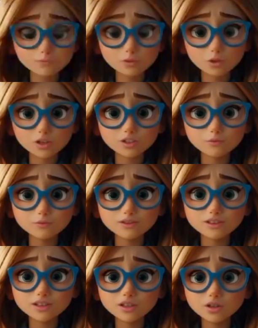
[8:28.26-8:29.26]
God.
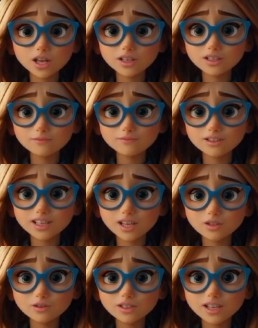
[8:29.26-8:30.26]
It seems that they
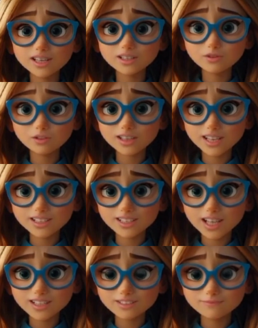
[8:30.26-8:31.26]
left, and when I
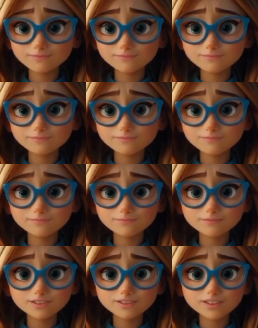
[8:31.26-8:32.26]
was about to get out from
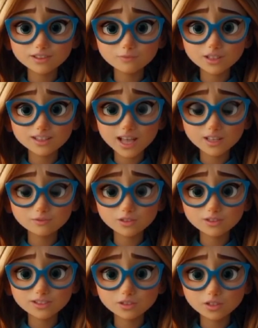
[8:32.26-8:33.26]
under the bed,
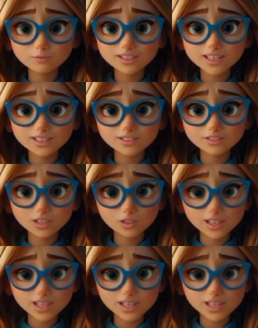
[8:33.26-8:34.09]
I saw a large